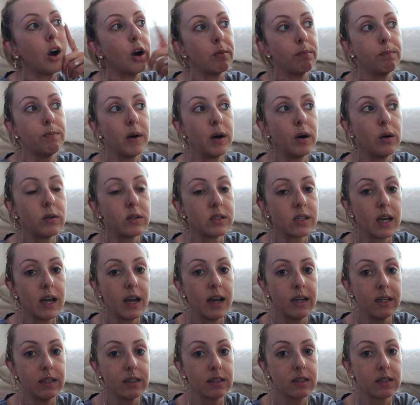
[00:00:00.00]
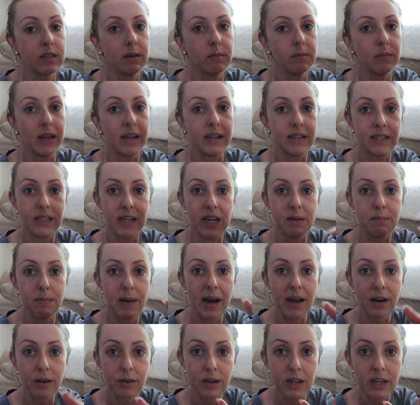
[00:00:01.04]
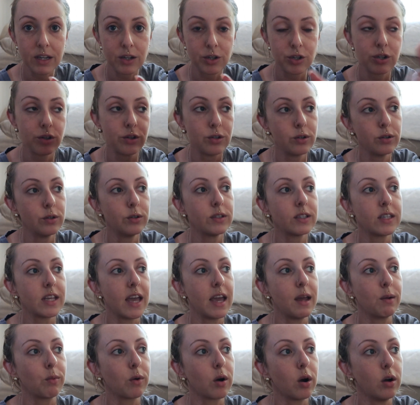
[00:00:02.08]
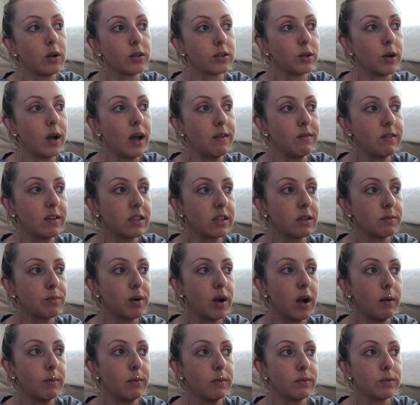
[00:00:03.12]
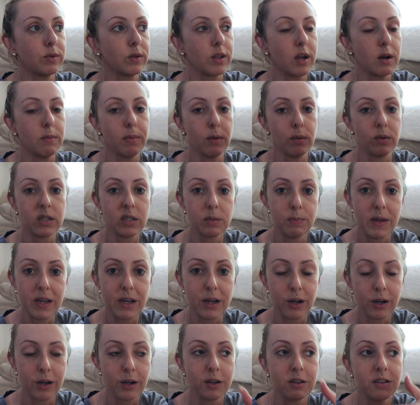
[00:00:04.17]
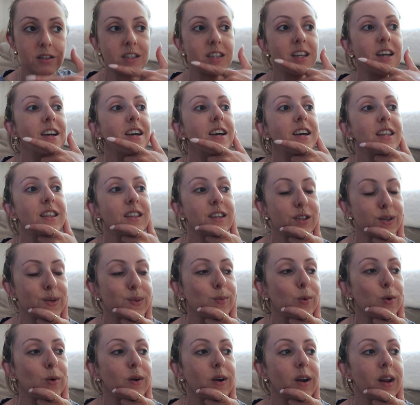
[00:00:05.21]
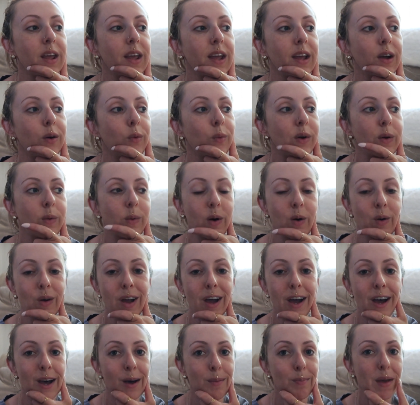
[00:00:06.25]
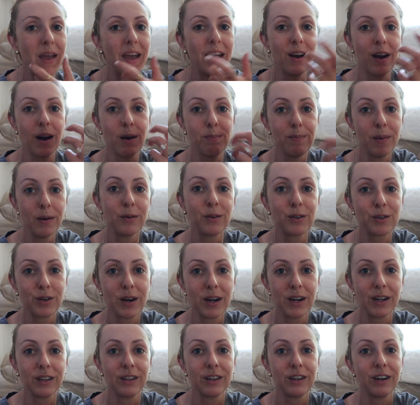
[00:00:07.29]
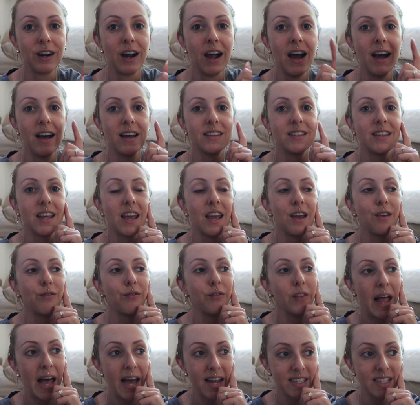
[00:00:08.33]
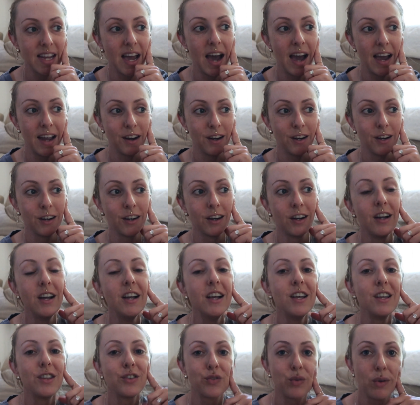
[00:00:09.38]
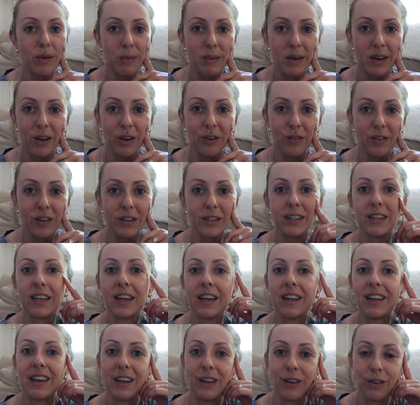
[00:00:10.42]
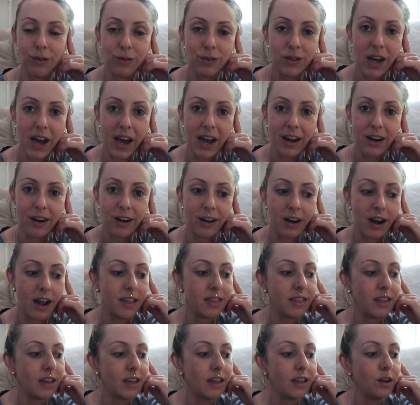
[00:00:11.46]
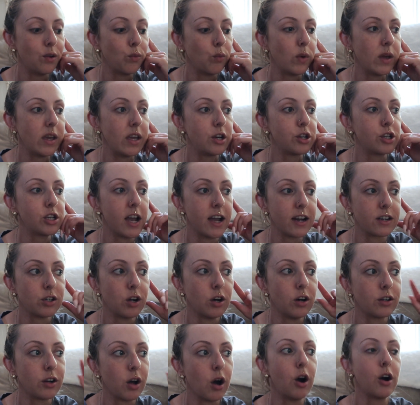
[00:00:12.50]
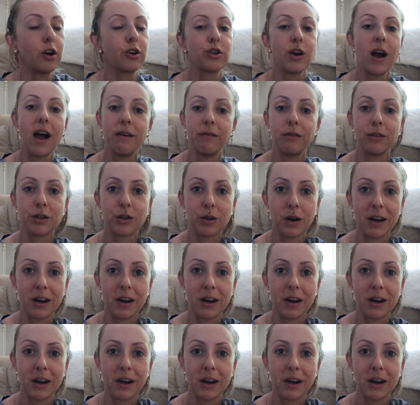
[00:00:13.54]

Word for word: Our boat has some like dead battery issues and we're also having some problems with our boat speakers. This morning we woke up and our boat trailer has a flat tire. So we went over to get a new tire and then we checked on our travel